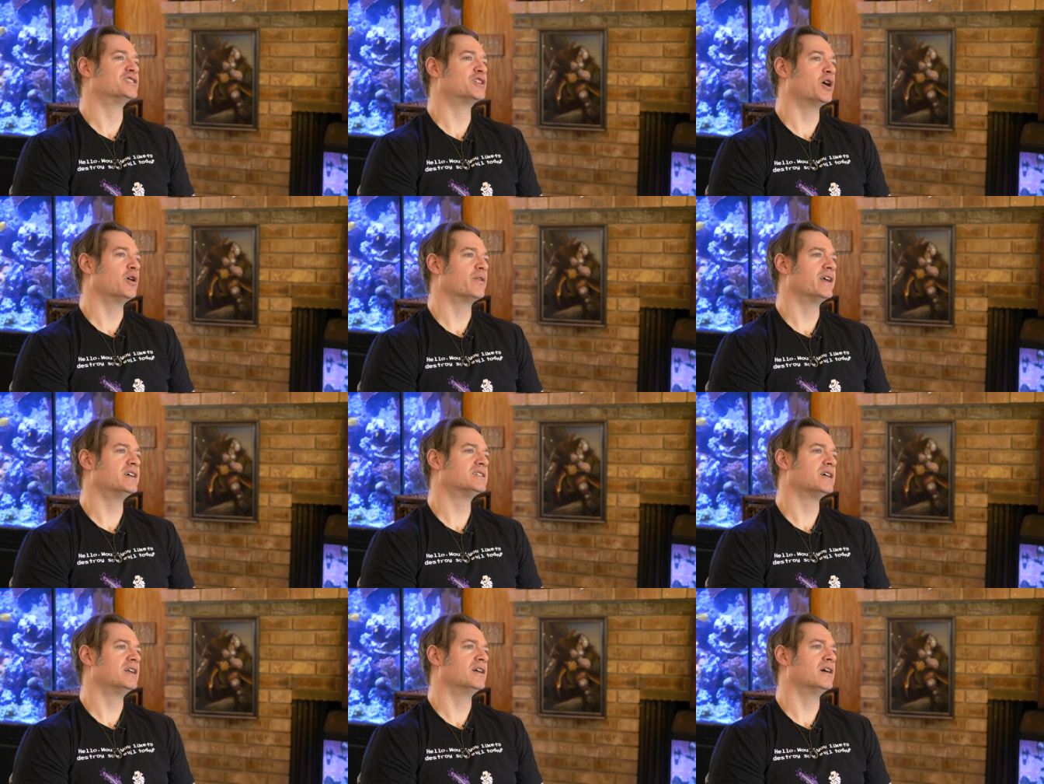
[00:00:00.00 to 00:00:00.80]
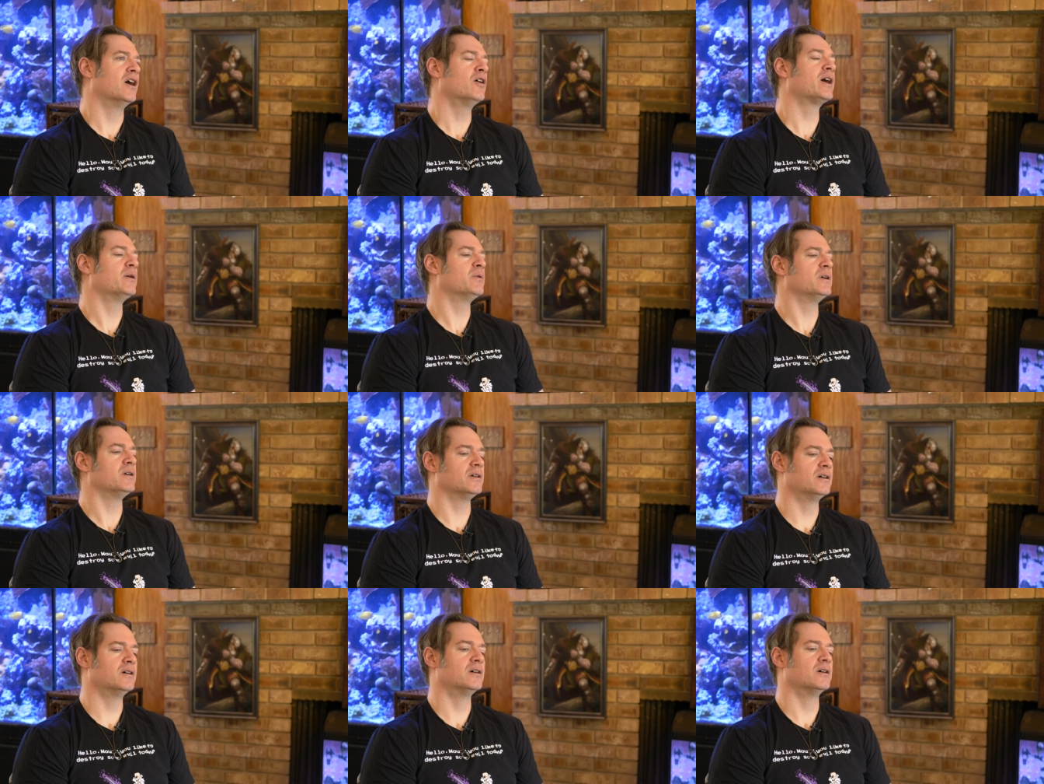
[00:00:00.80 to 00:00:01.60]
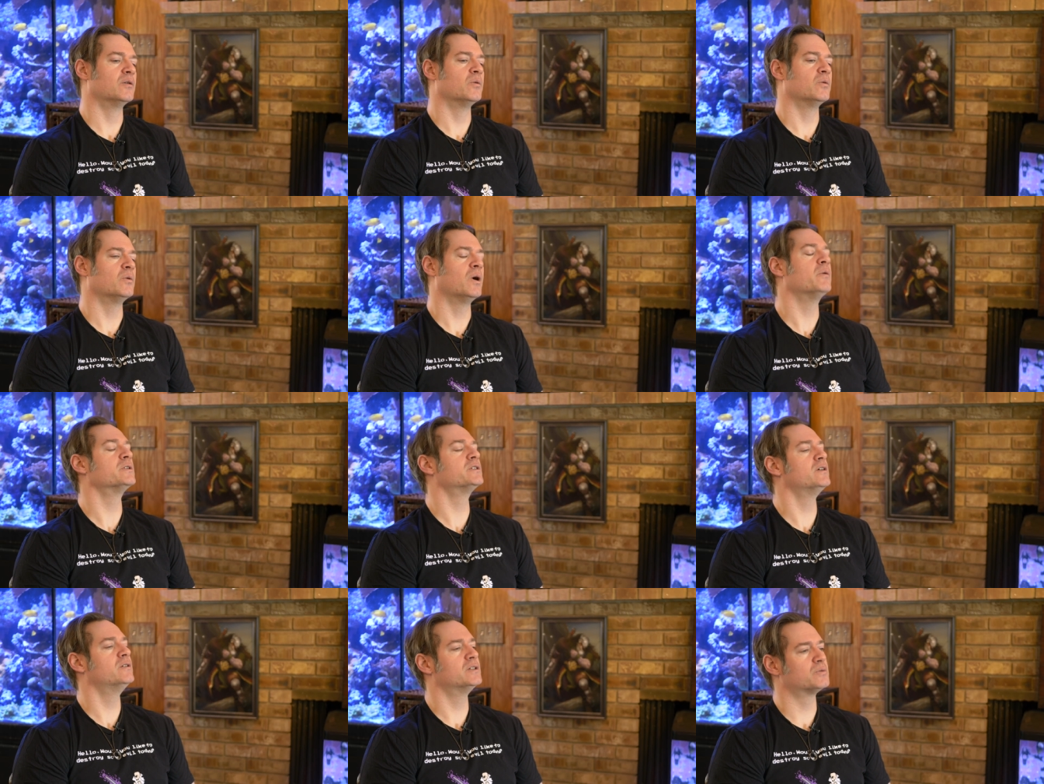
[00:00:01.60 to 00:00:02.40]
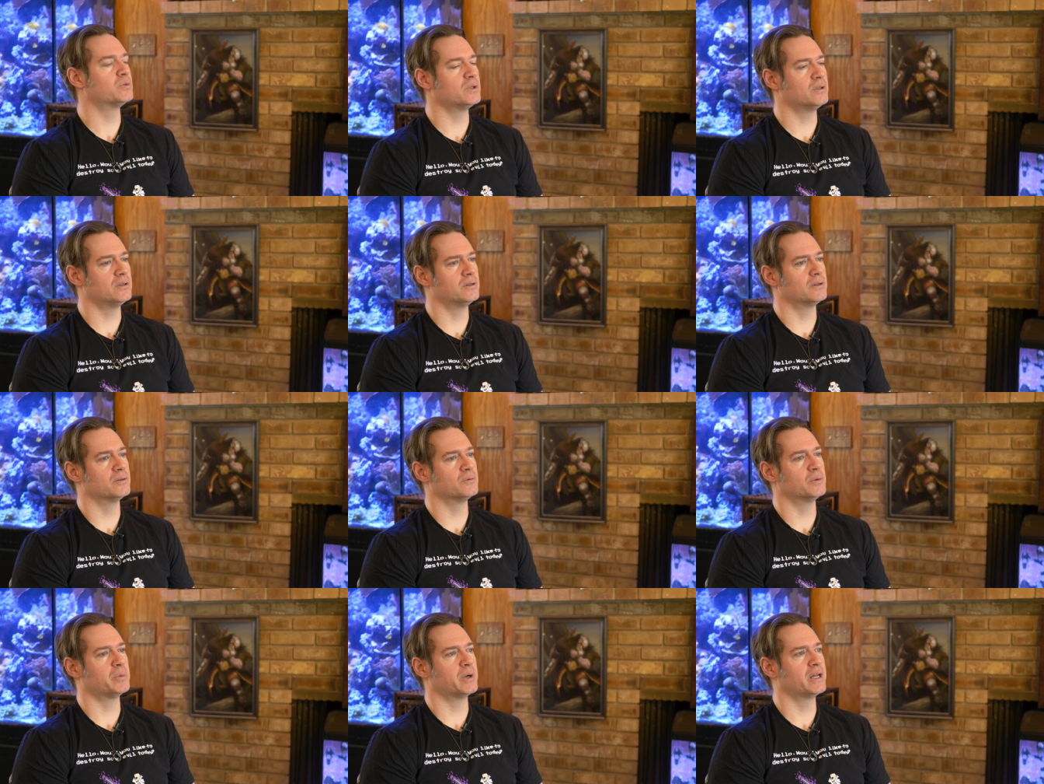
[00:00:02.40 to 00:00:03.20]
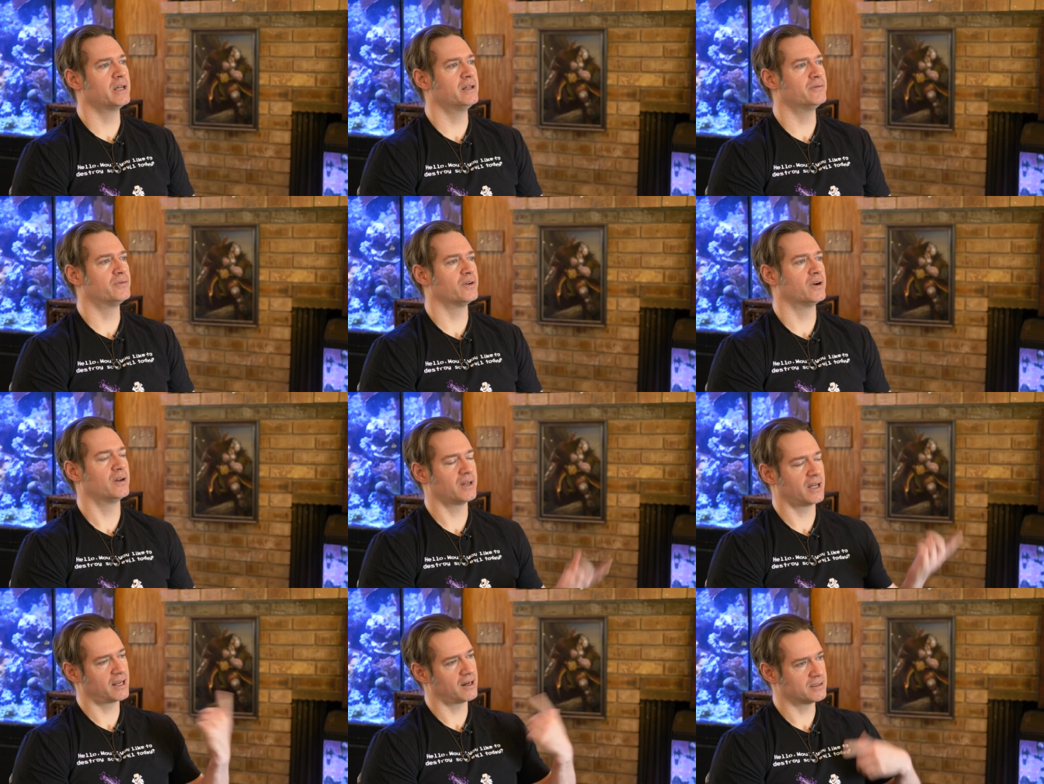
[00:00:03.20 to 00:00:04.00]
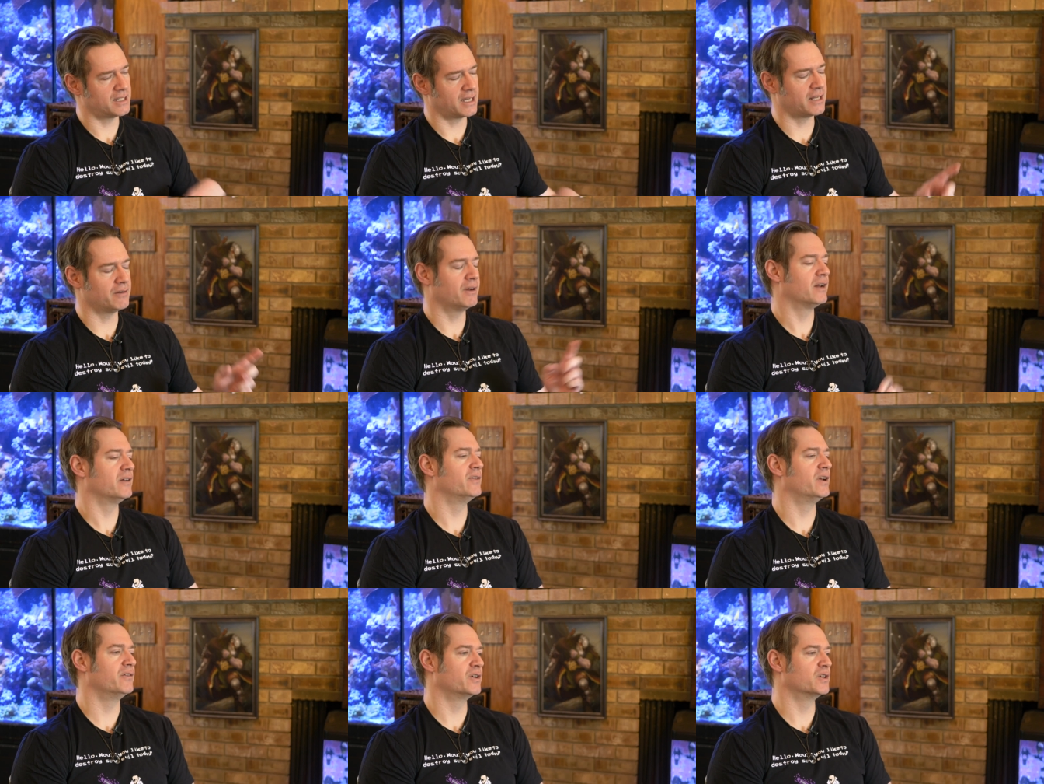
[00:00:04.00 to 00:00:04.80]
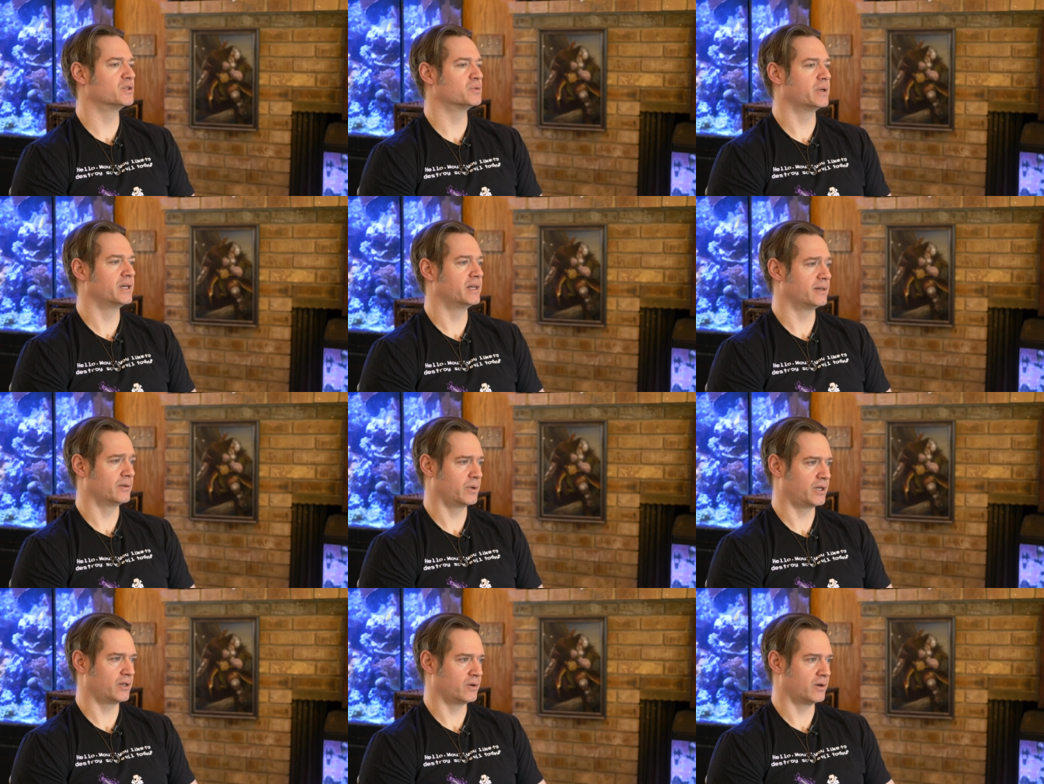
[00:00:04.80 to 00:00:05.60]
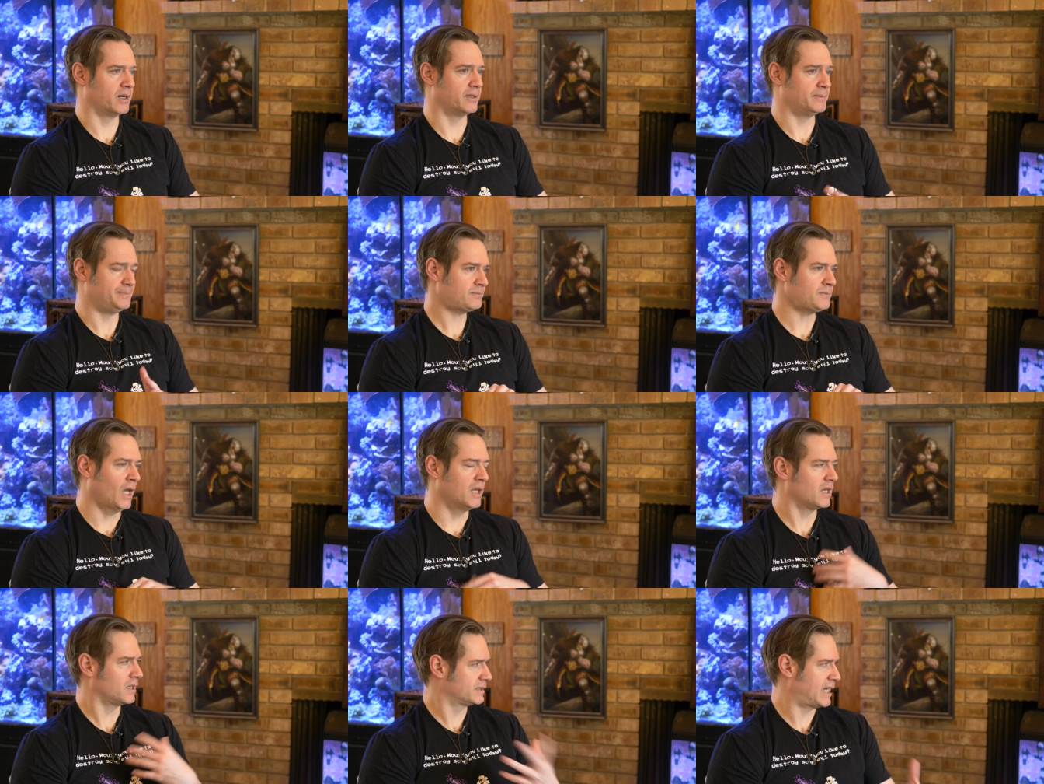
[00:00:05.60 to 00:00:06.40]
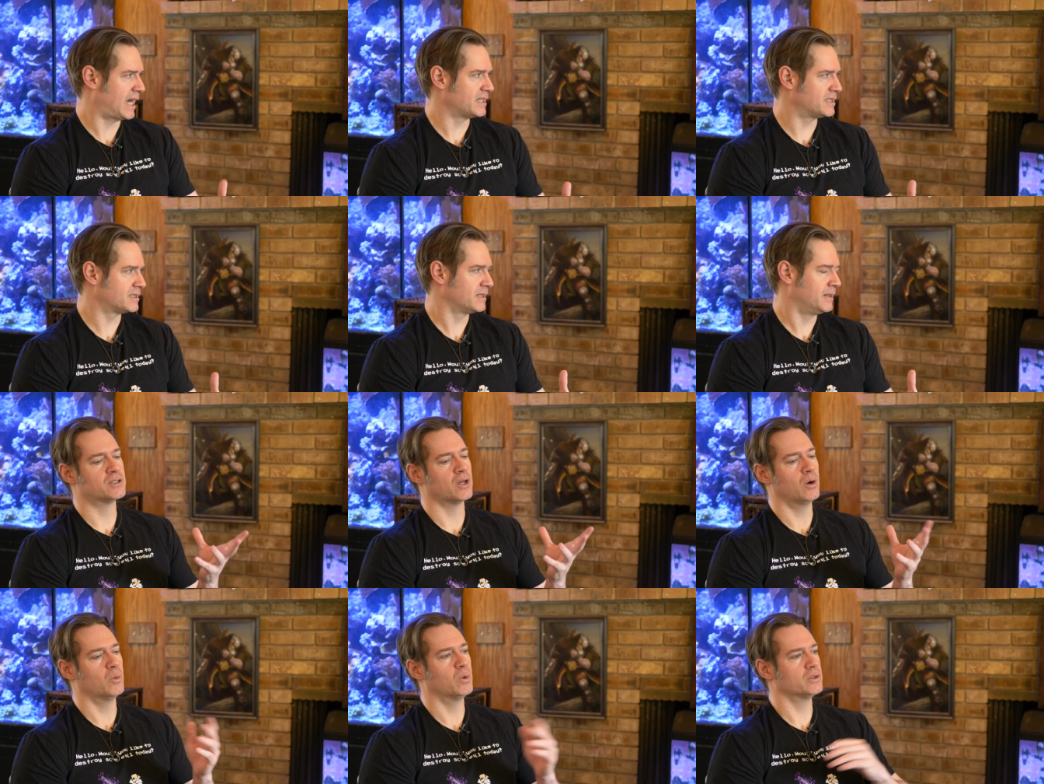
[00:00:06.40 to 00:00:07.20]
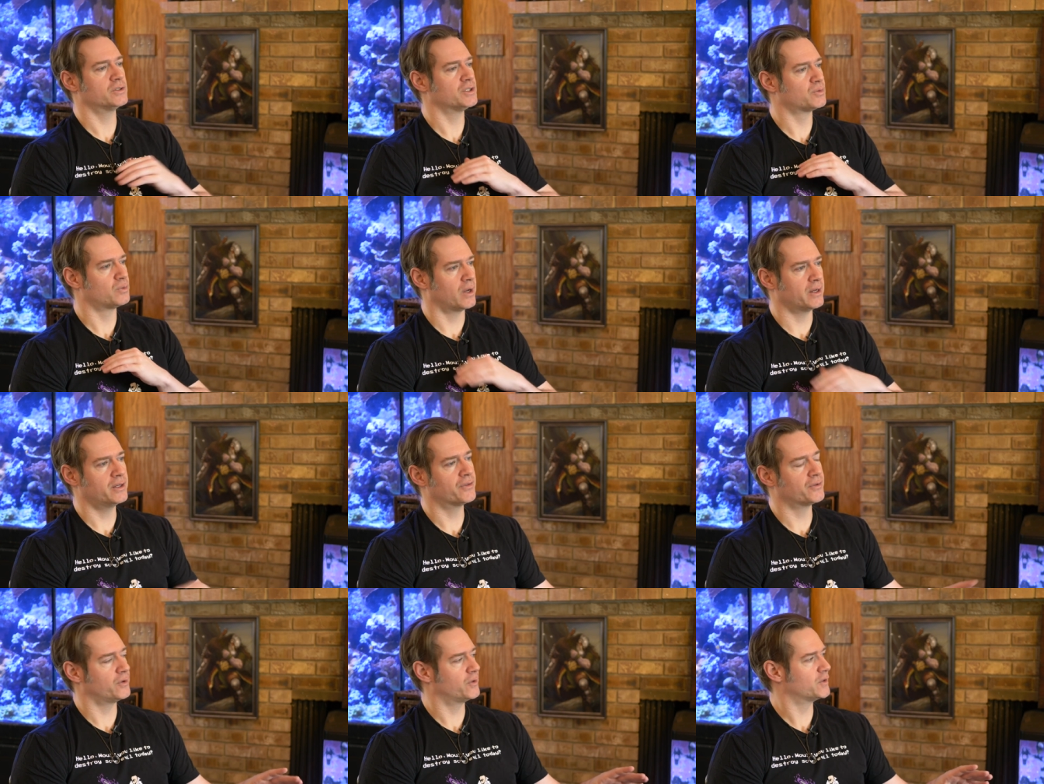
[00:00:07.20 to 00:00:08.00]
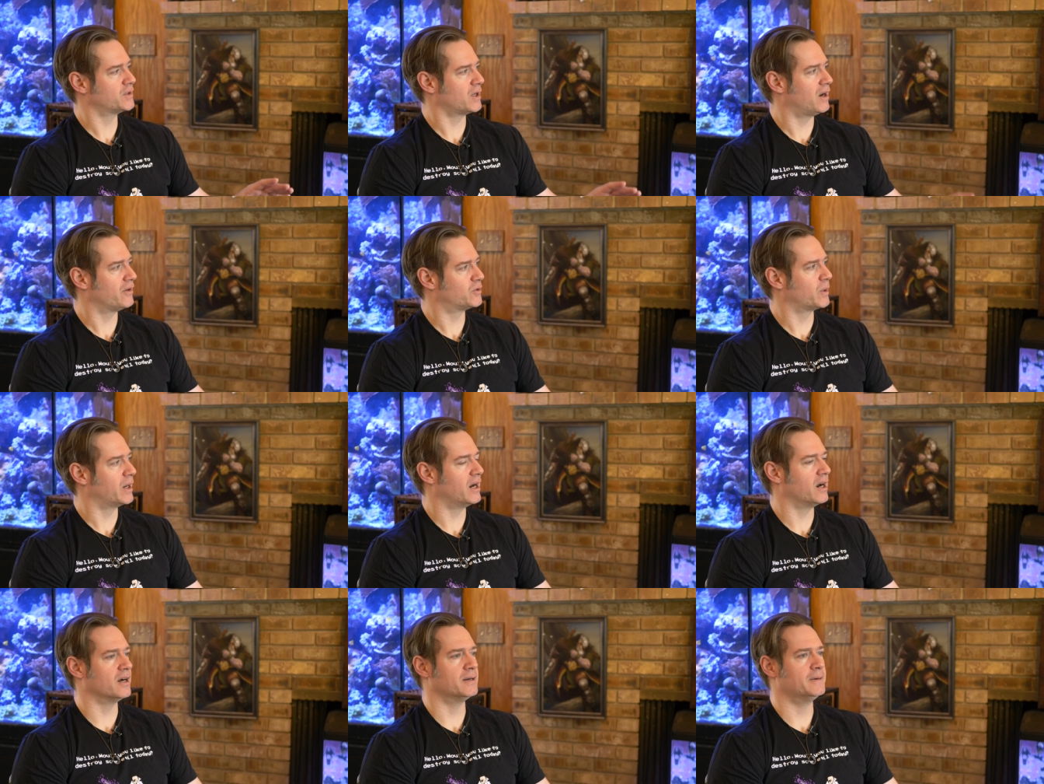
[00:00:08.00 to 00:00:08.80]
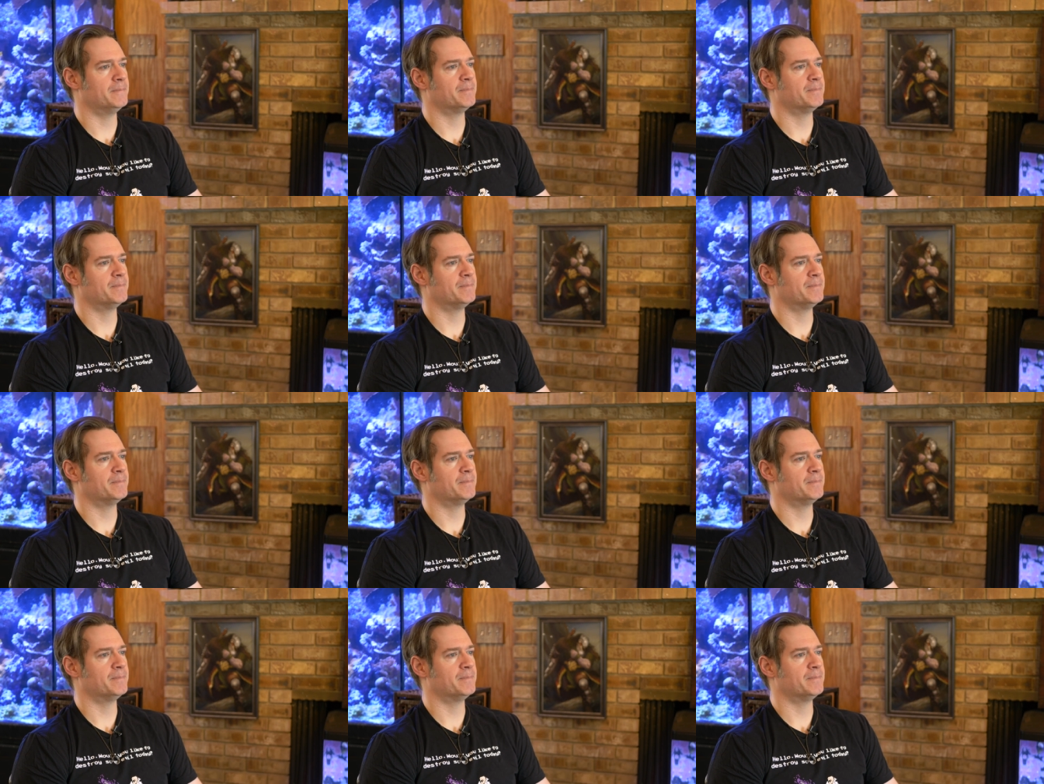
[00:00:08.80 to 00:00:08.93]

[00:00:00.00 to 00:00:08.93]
So they said, okay, well, what we'll do is we'll we'll bring in for like our second round of interviews we we do a, a, little test so we'll just run you through the software